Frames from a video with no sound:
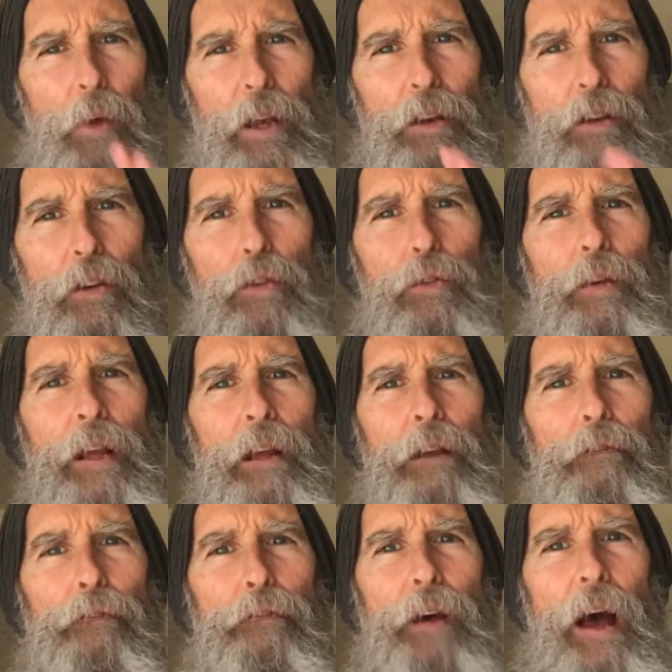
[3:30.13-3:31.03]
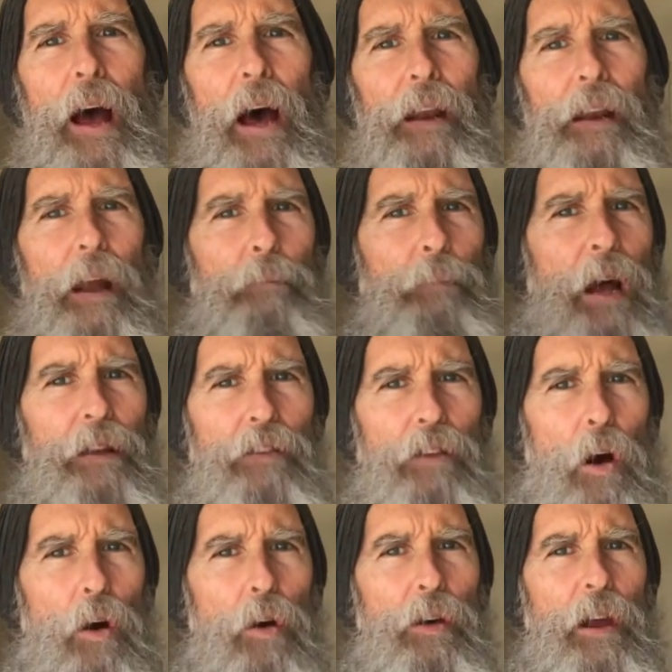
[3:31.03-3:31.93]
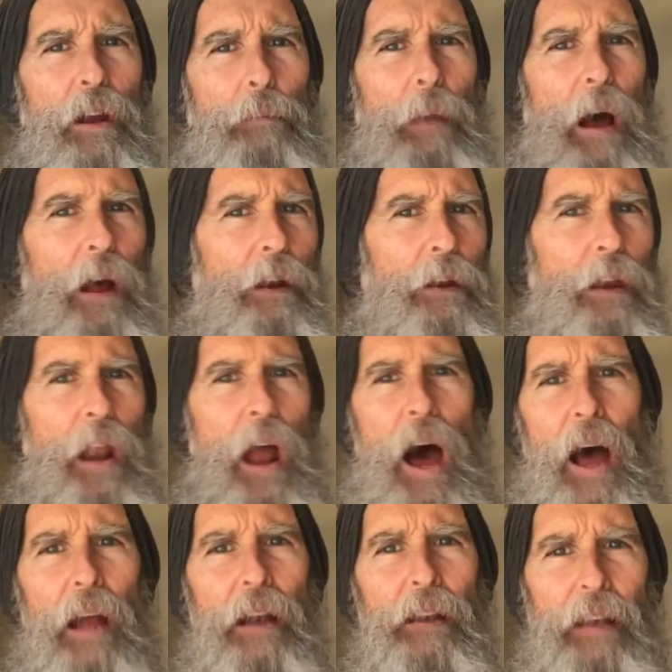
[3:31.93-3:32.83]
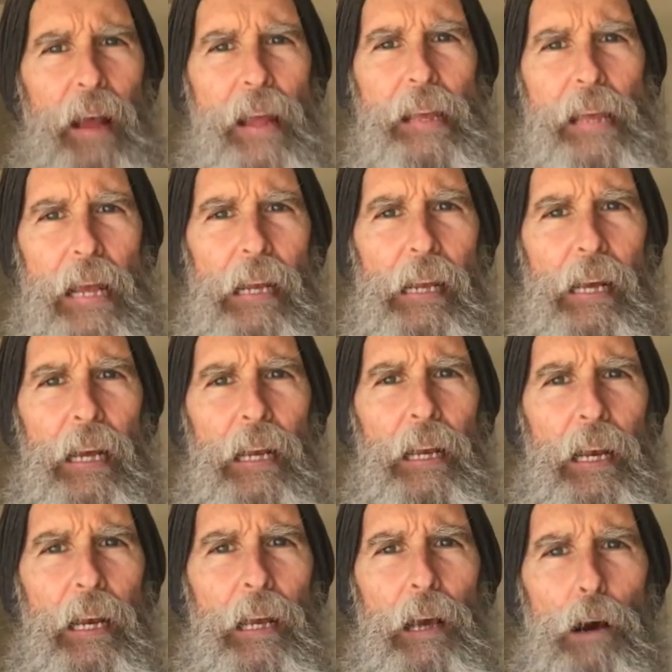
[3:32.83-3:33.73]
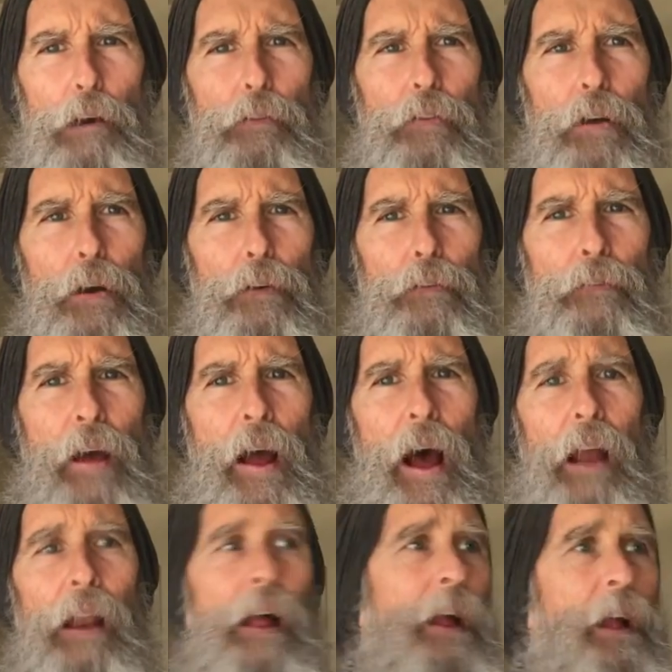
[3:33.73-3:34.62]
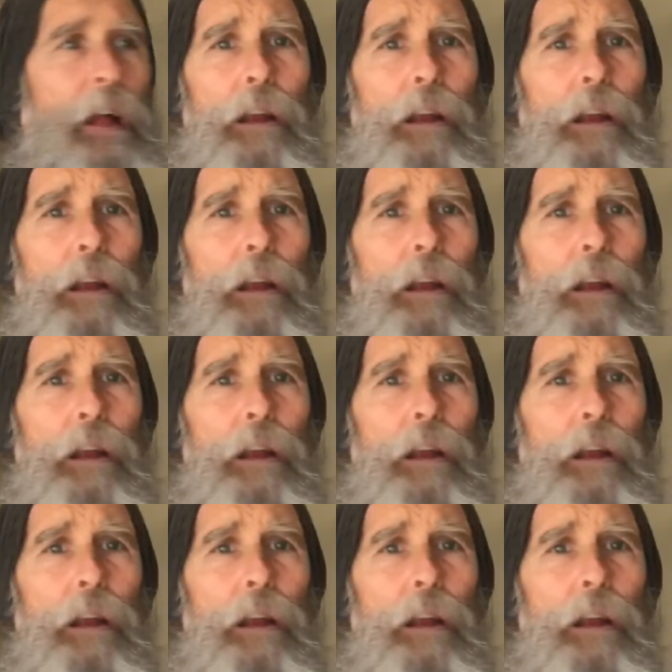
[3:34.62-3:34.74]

We do need fat, and I'm not talking about not taking in any overt fat.